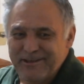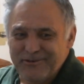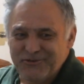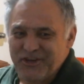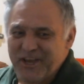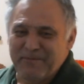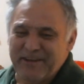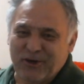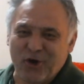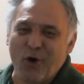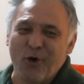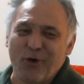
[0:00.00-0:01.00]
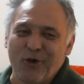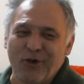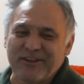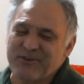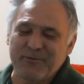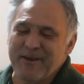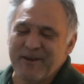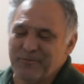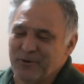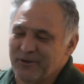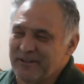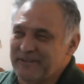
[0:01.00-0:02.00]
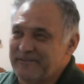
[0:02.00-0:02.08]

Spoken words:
jump in a cold swimming pool.